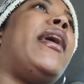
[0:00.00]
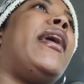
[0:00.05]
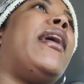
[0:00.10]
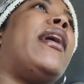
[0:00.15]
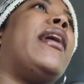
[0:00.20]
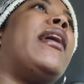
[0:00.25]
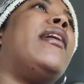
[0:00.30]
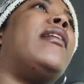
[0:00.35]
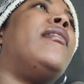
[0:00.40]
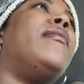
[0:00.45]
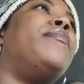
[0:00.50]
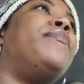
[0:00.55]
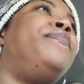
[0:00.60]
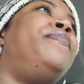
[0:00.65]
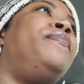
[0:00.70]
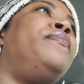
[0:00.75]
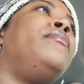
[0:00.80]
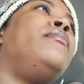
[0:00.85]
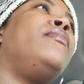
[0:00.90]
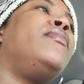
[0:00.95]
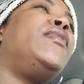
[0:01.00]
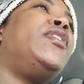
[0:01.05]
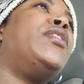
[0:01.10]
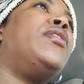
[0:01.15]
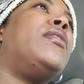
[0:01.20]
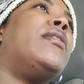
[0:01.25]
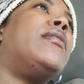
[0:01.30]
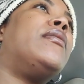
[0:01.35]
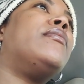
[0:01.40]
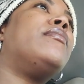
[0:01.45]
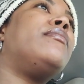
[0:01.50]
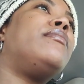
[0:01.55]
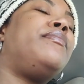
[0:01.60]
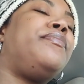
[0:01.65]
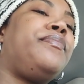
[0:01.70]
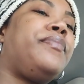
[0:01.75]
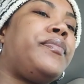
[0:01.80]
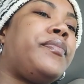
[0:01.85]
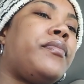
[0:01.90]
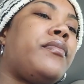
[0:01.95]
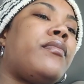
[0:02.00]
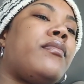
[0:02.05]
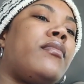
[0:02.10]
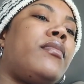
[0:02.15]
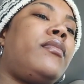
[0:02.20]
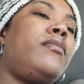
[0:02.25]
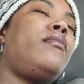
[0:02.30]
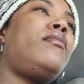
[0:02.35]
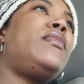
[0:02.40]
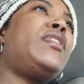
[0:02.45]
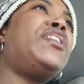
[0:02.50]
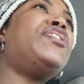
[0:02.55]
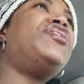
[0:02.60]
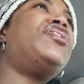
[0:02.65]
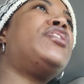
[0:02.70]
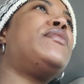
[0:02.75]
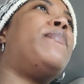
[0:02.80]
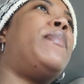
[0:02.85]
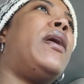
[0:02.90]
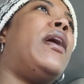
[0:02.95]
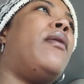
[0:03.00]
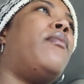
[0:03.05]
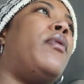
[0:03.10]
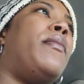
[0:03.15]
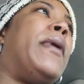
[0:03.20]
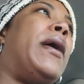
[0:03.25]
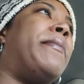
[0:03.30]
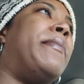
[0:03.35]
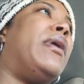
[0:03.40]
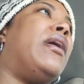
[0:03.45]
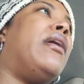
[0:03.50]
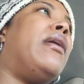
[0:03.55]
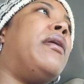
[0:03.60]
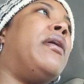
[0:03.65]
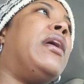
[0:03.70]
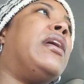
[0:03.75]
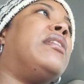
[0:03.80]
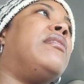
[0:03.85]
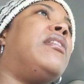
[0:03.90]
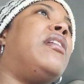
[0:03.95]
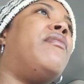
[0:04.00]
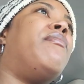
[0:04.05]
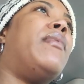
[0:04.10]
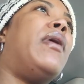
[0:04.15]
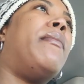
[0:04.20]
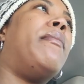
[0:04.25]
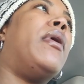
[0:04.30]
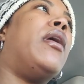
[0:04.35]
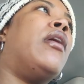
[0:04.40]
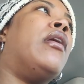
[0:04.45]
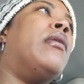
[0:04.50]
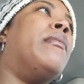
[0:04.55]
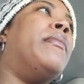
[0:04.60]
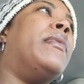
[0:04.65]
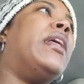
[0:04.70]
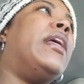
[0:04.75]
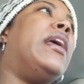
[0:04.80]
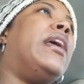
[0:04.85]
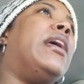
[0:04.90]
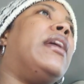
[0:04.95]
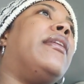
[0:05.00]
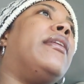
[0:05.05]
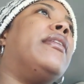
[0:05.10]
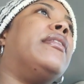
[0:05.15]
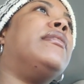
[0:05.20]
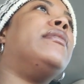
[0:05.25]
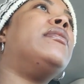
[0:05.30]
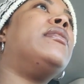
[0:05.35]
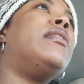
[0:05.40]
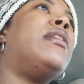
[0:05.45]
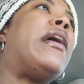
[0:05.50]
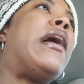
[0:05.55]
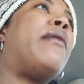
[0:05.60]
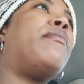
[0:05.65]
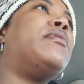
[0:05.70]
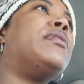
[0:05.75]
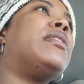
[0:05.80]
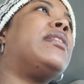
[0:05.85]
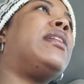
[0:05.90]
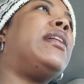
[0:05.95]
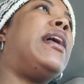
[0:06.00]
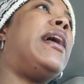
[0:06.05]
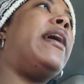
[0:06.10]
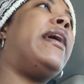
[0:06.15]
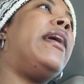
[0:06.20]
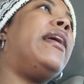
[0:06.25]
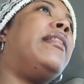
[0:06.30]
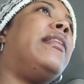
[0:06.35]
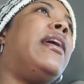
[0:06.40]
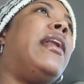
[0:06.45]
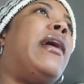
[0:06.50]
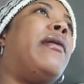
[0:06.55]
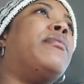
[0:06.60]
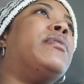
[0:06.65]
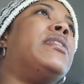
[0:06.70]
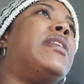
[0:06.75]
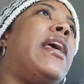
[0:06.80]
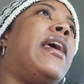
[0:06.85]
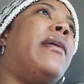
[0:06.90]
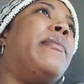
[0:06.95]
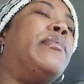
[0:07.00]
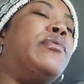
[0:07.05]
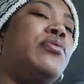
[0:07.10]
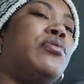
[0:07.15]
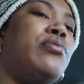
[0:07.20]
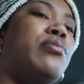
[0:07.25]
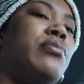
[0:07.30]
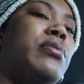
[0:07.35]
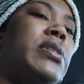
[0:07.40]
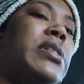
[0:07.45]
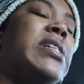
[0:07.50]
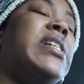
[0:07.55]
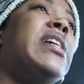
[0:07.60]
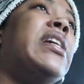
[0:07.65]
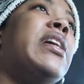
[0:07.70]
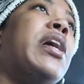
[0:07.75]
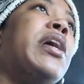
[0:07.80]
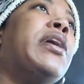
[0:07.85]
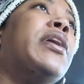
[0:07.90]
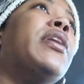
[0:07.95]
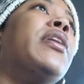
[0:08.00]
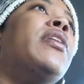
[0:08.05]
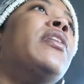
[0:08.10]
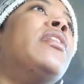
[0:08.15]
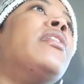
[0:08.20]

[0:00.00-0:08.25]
and, you know, just bond with my mom. I love my mom, and I was glad that I was able to see her,